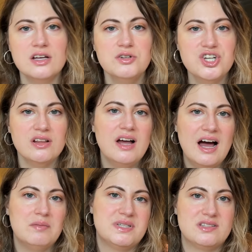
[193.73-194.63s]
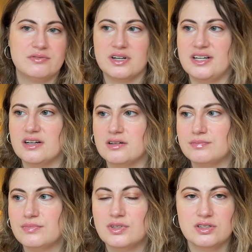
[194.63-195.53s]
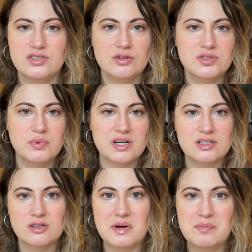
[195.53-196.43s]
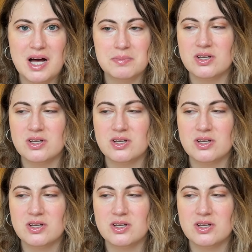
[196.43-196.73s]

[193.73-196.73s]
Coachella happens every year. It shows you what I know about pop